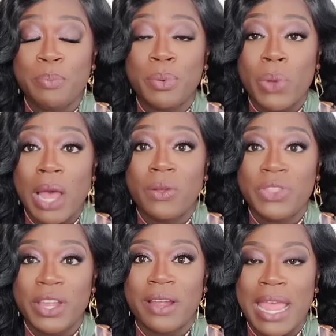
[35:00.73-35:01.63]
people
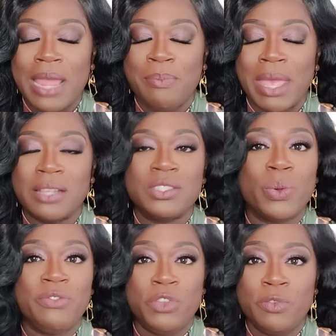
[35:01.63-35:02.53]
out there. Amen.
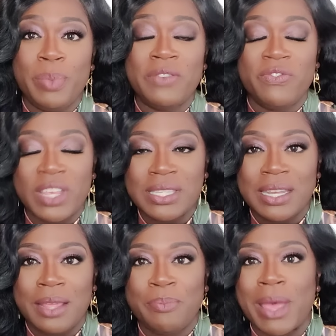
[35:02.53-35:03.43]
So if you've been
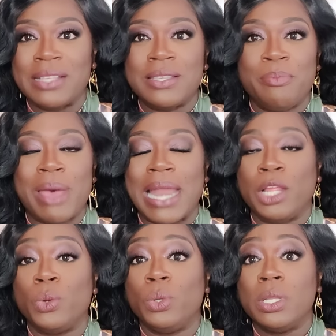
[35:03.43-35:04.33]
visited by
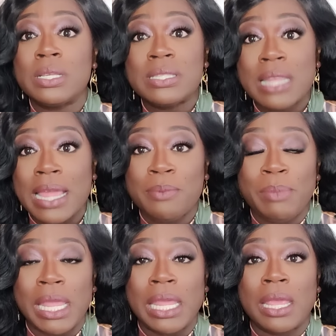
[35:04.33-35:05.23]
somebody who looks like
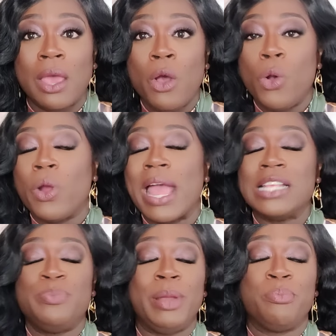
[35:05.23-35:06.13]
me or
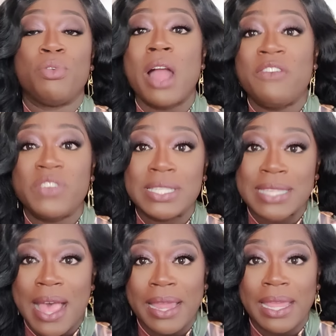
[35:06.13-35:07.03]
has been
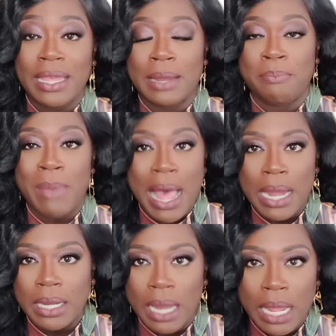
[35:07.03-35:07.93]
prophesying in
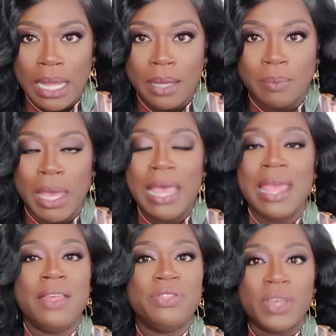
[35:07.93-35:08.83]
my name
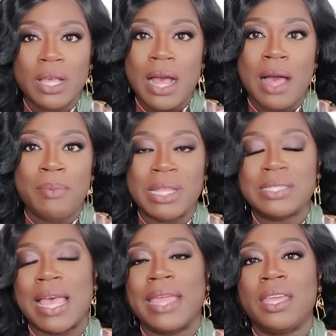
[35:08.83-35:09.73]
in the
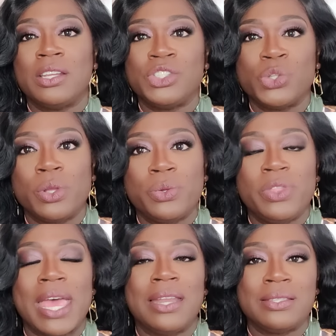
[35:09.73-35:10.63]
comments, I can assure
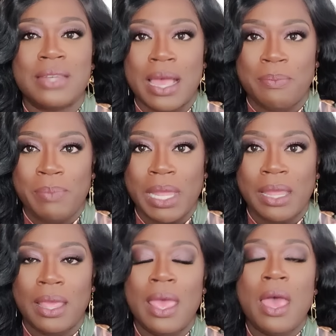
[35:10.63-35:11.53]
you that is not
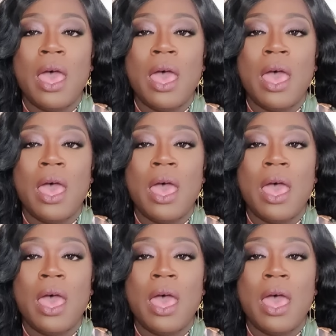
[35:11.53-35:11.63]
me.